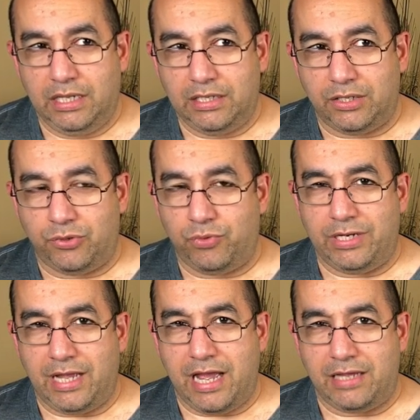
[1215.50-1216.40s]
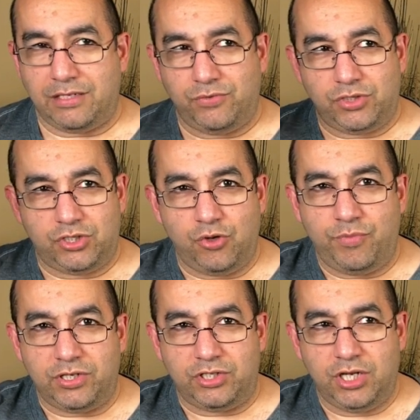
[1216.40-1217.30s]
The three guys, there was so
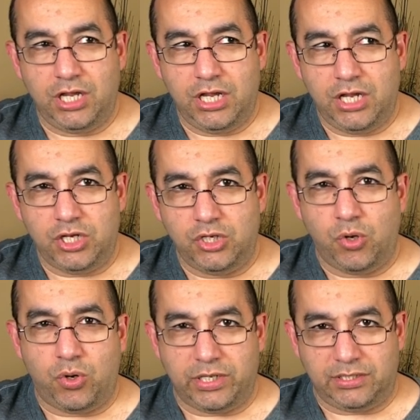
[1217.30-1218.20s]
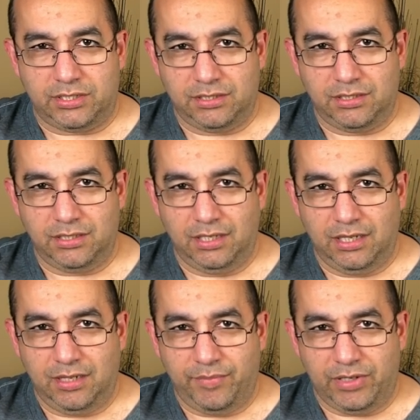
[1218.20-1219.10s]
much noise,
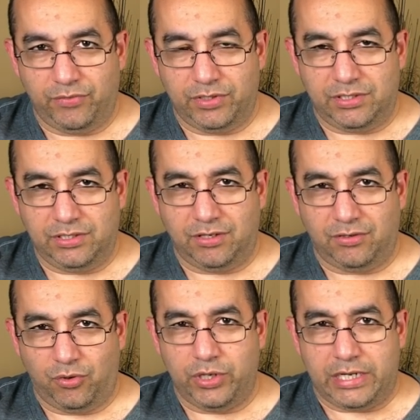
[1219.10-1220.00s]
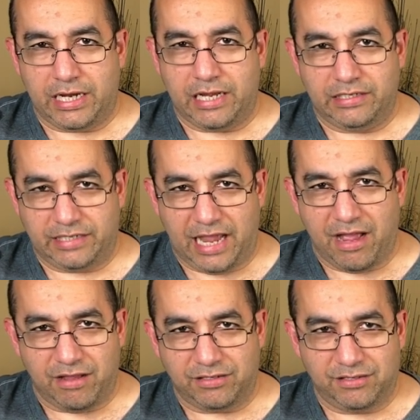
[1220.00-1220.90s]
but it was, you know, organized
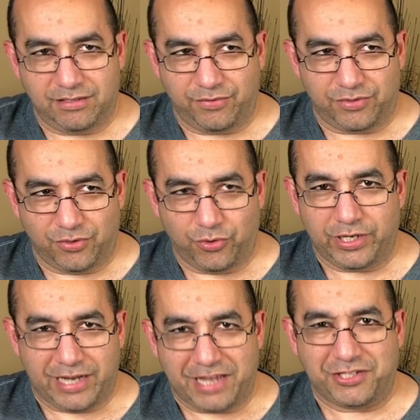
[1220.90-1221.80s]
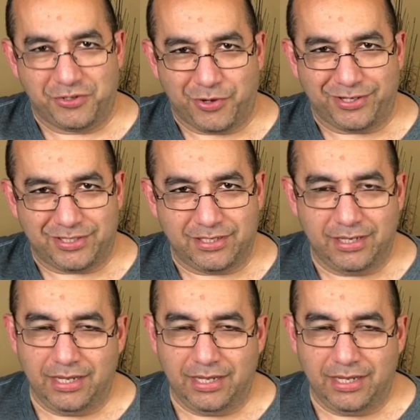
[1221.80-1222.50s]
chaos. It was organized noise.